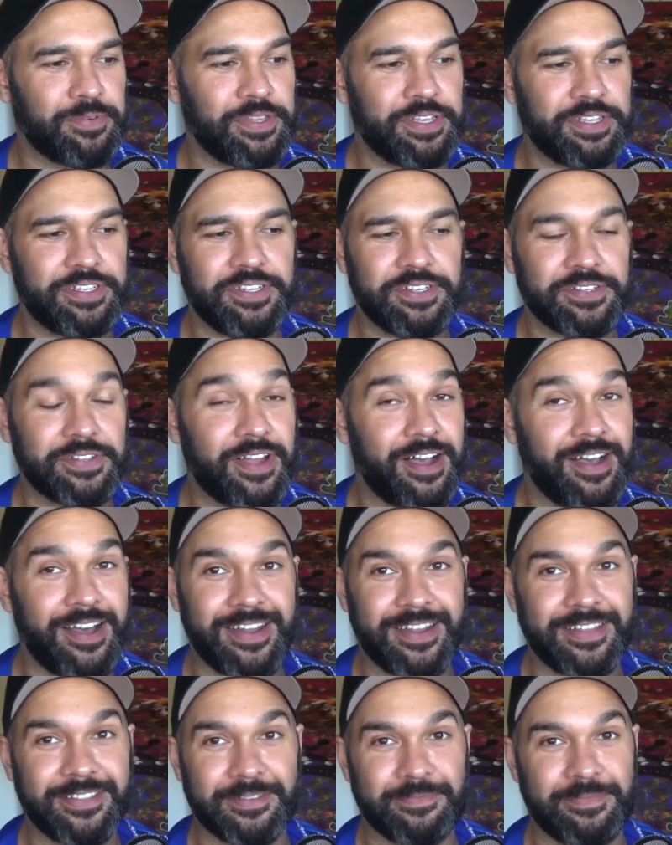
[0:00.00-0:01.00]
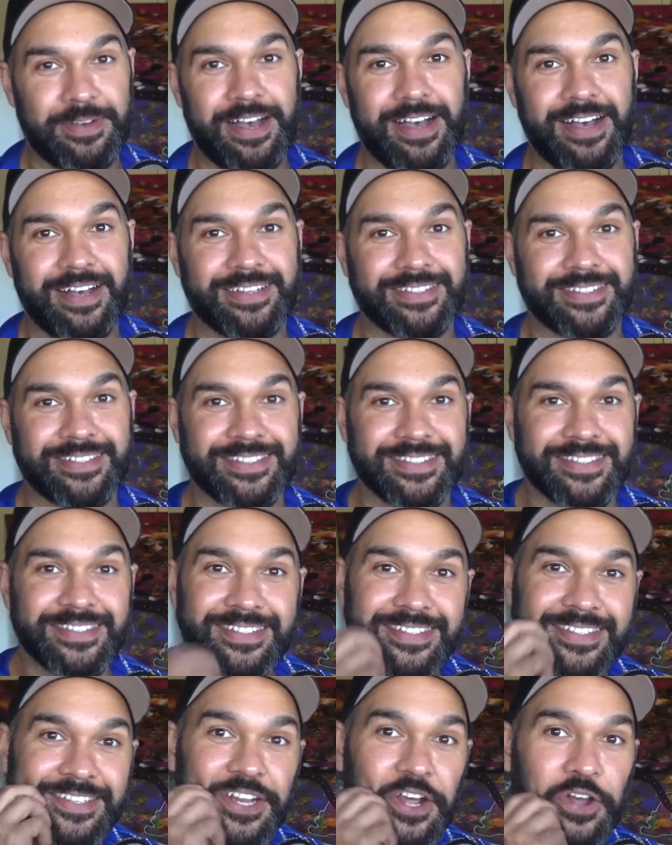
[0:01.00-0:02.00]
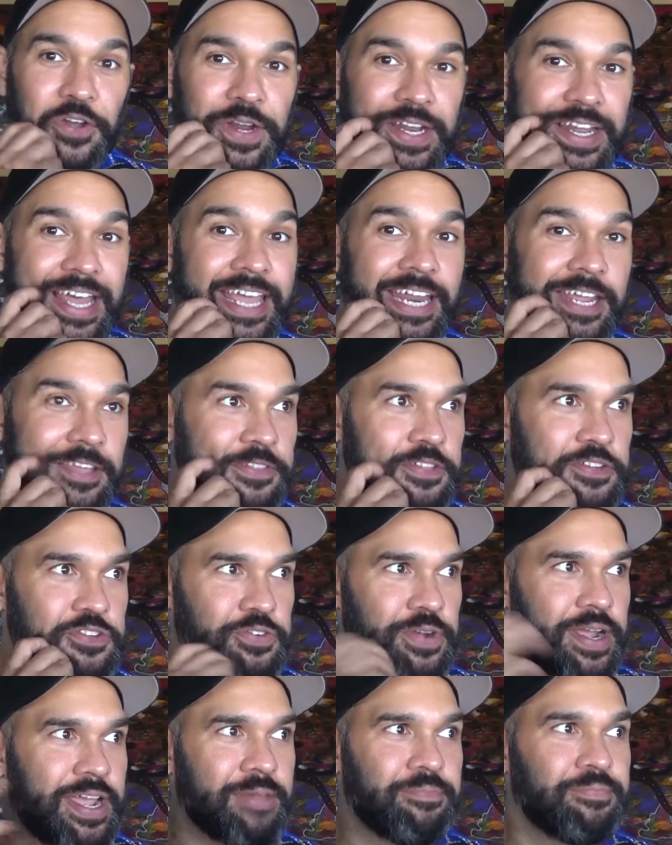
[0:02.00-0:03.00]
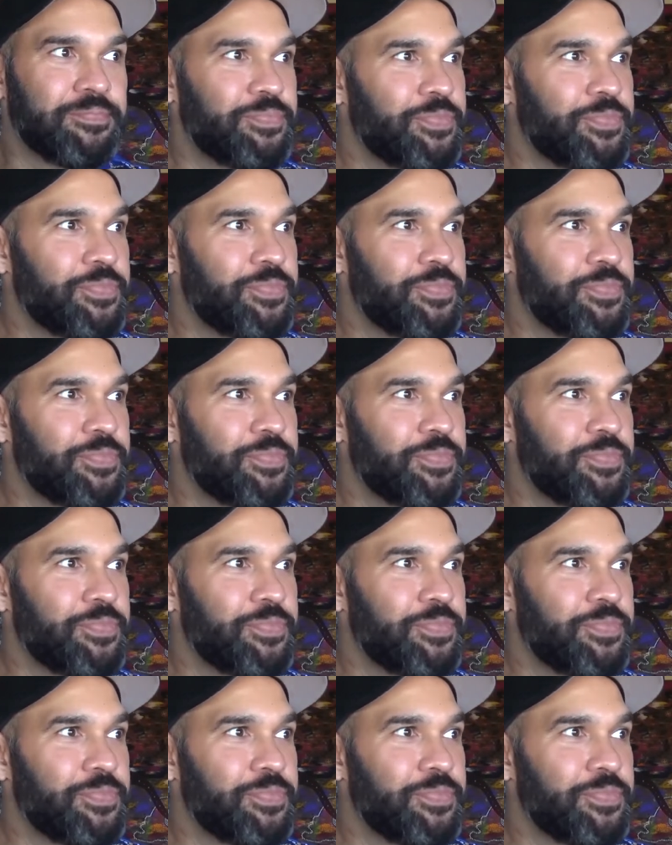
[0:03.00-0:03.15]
You're just hiding the past, and Lady and the Tramp,